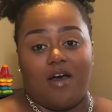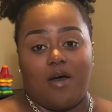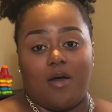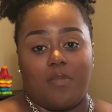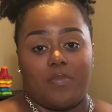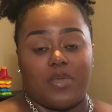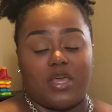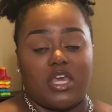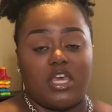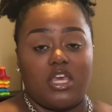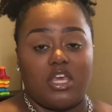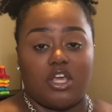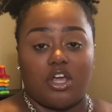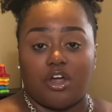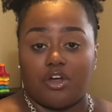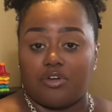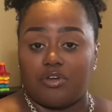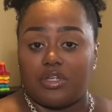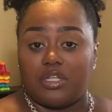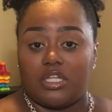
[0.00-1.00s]
He
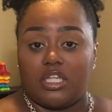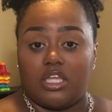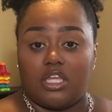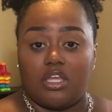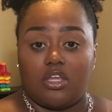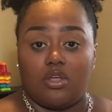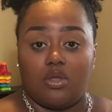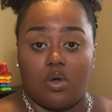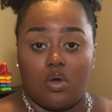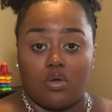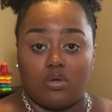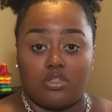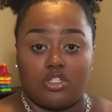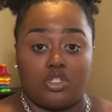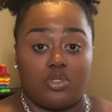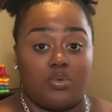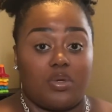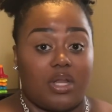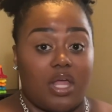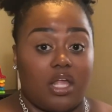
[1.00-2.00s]
currently goes
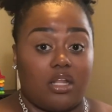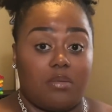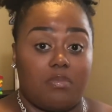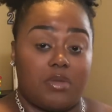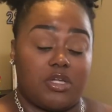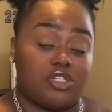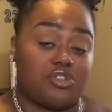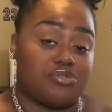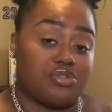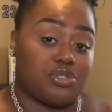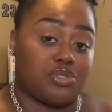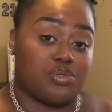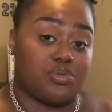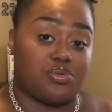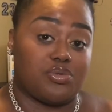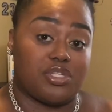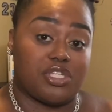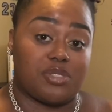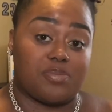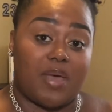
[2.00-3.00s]
to an elementary school
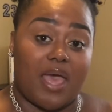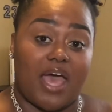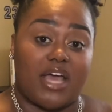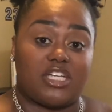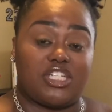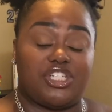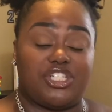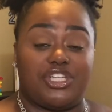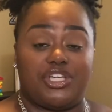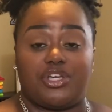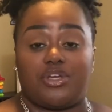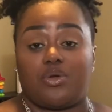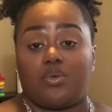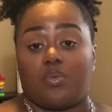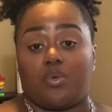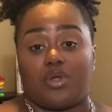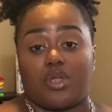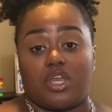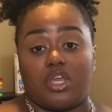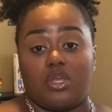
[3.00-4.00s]
this past year
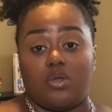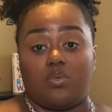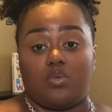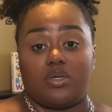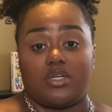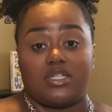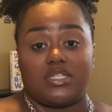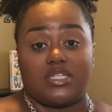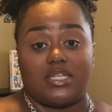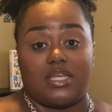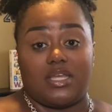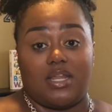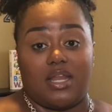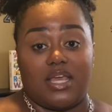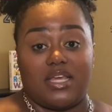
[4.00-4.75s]
where he was in a